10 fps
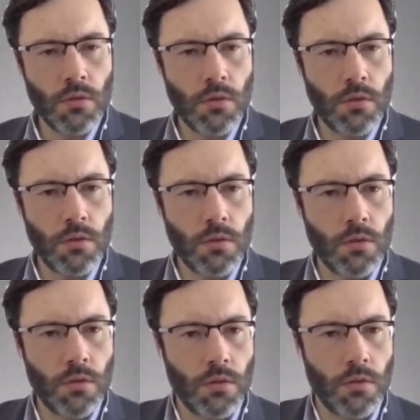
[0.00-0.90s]

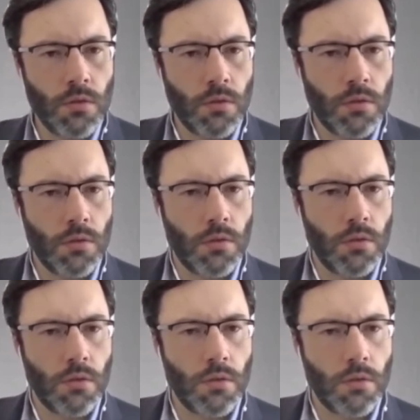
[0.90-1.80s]

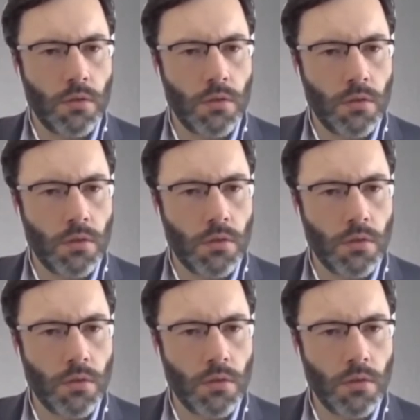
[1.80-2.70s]

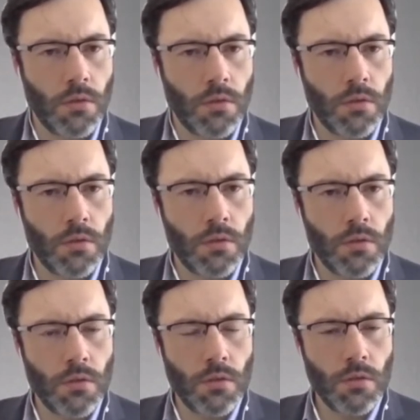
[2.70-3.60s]

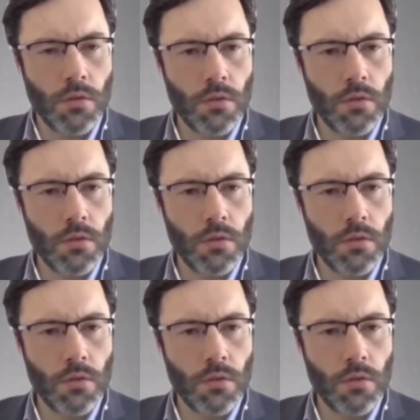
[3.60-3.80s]
The person shown says nothing.